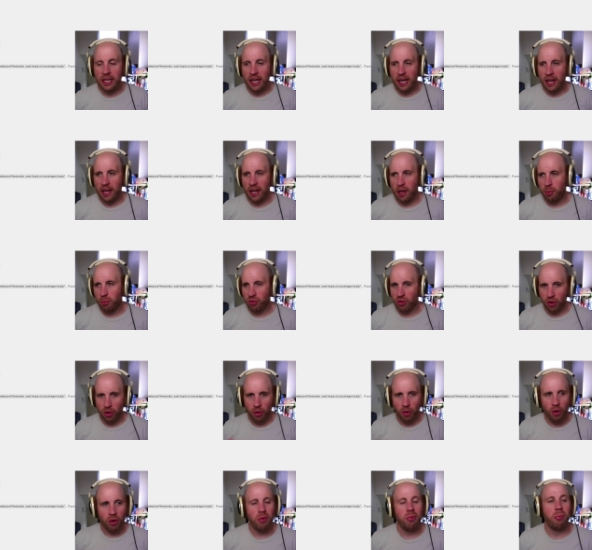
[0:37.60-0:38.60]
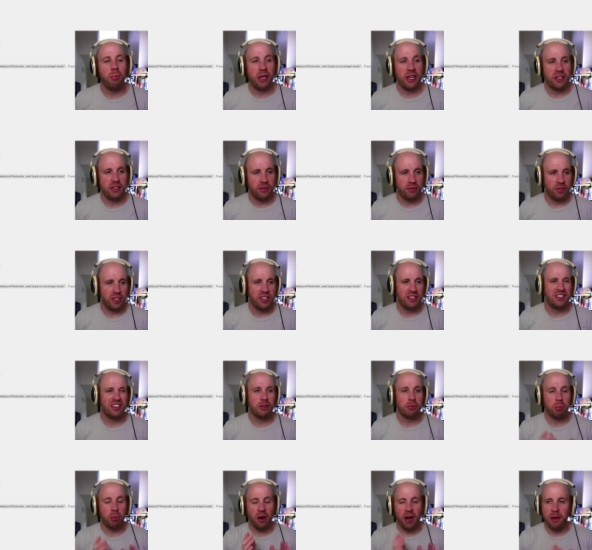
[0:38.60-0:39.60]
um, for a whole bunch of reasons,
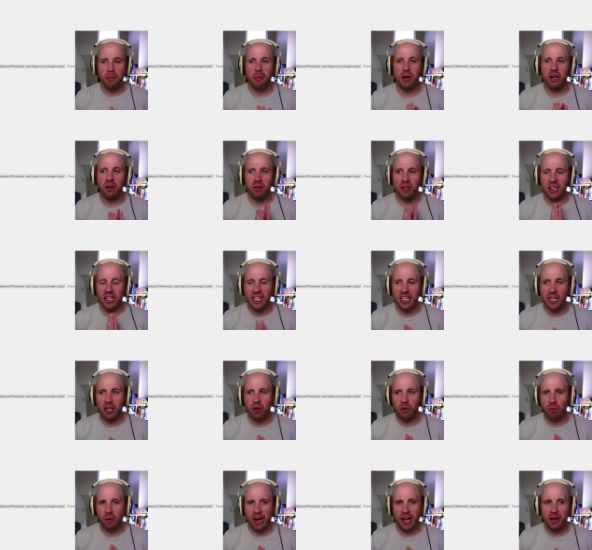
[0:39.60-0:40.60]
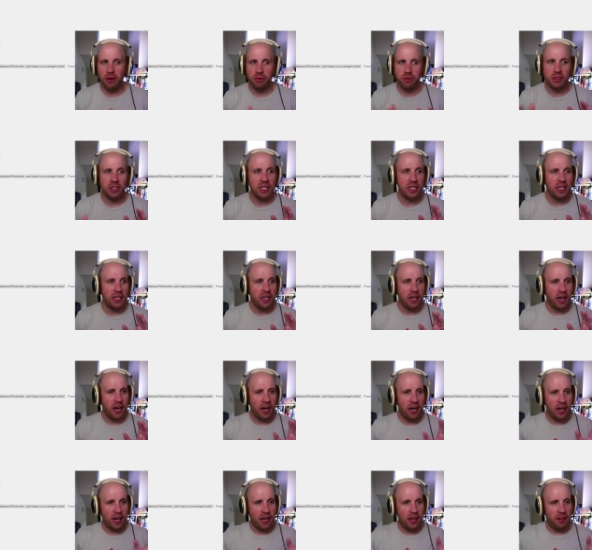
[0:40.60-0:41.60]
primarily around
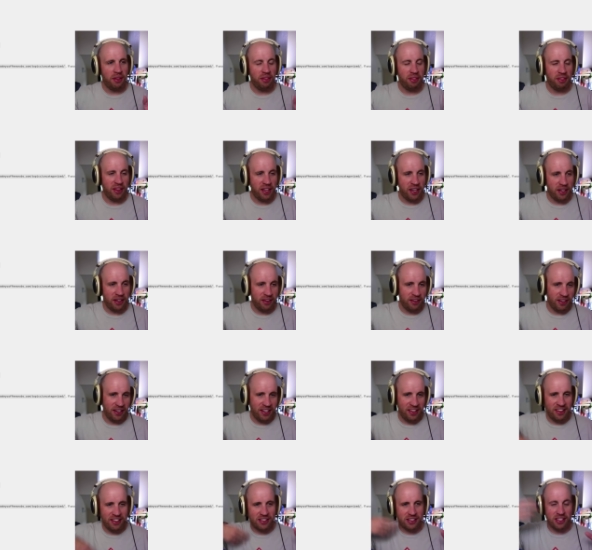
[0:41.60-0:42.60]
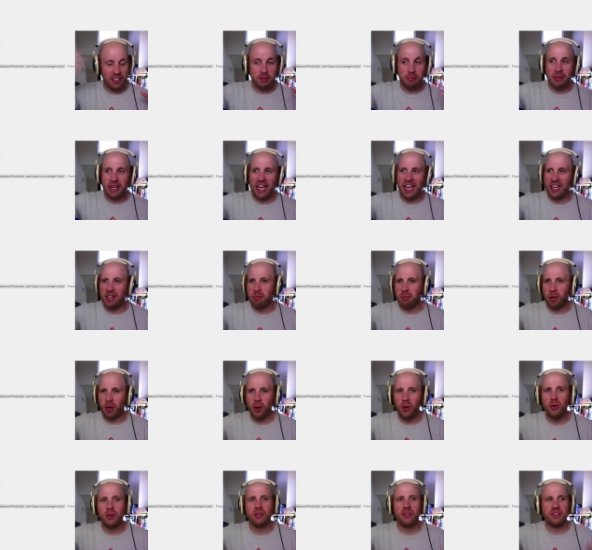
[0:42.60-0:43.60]
uh, that this lets me edit
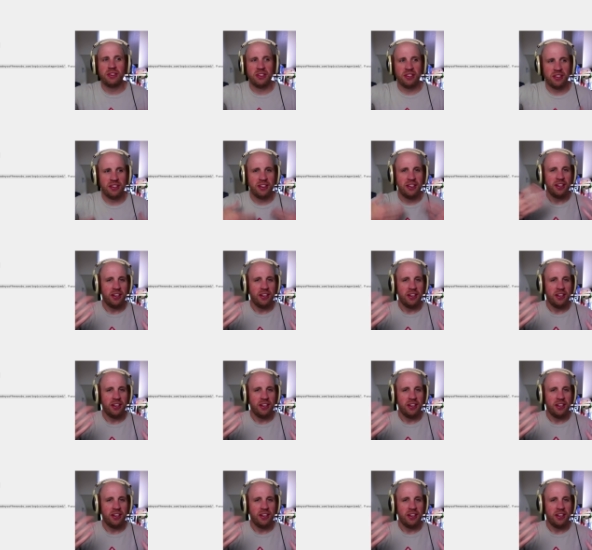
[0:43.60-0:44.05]
posts